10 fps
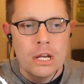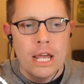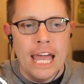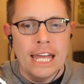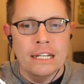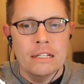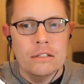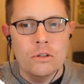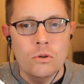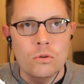And
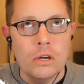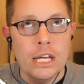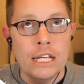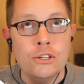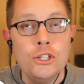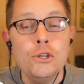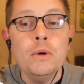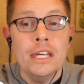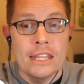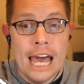so in
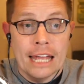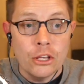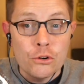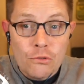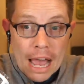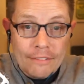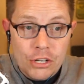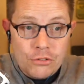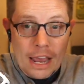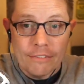doing that, they're
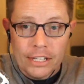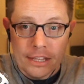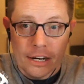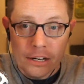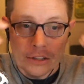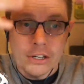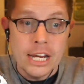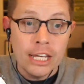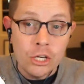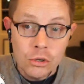driving traffic there. They're
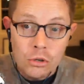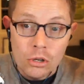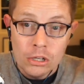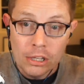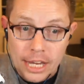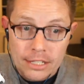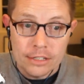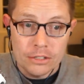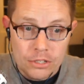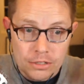getting Google like
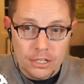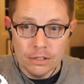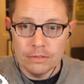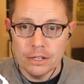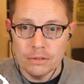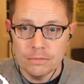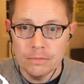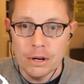to